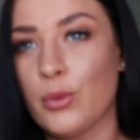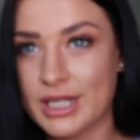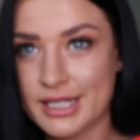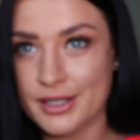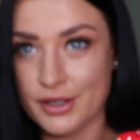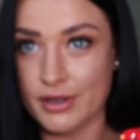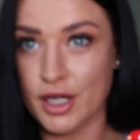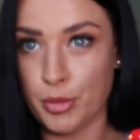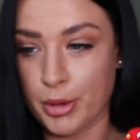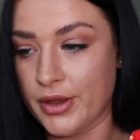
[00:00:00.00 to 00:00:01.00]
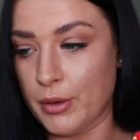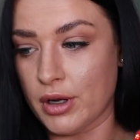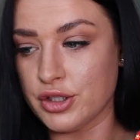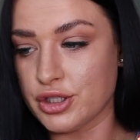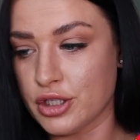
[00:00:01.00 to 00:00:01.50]
we need to hurry up on that
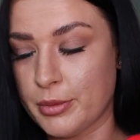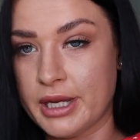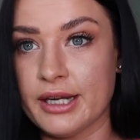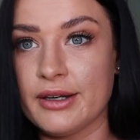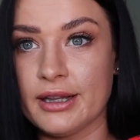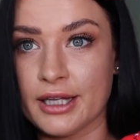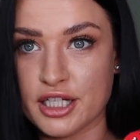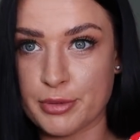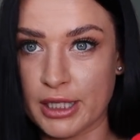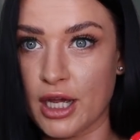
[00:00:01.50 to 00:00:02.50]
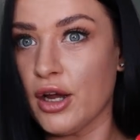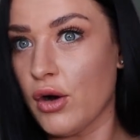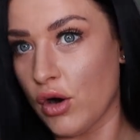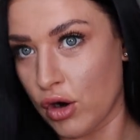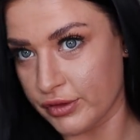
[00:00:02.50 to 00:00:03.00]
one, do you know what I mean? Linked below
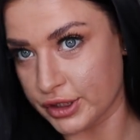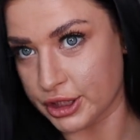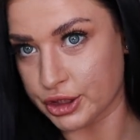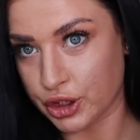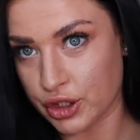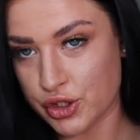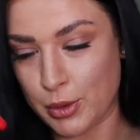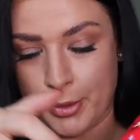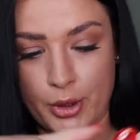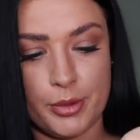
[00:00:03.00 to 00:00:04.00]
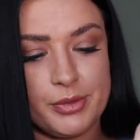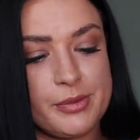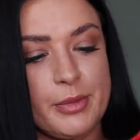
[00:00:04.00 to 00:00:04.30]
or on swipe ups,